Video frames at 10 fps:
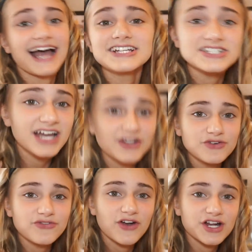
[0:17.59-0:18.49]
I just got
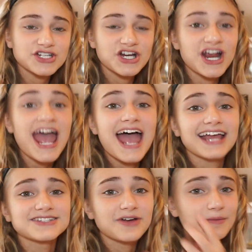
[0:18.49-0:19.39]
new furniture,
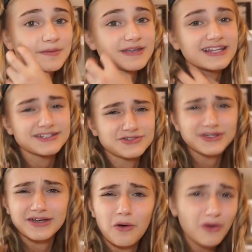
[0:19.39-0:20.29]
and so I'm going to be like,
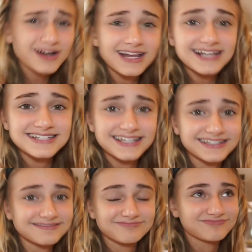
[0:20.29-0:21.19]
doing organizing
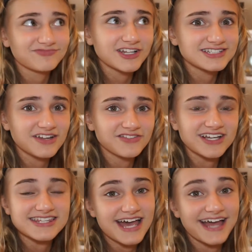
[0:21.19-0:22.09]
and fun stuff
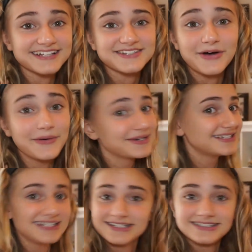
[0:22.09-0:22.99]
like that. So
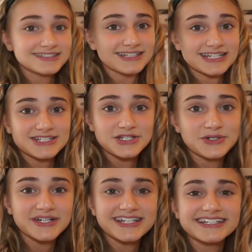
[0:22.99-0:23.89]
let's do
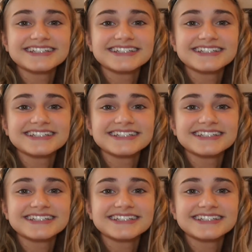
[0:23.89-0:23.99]
it.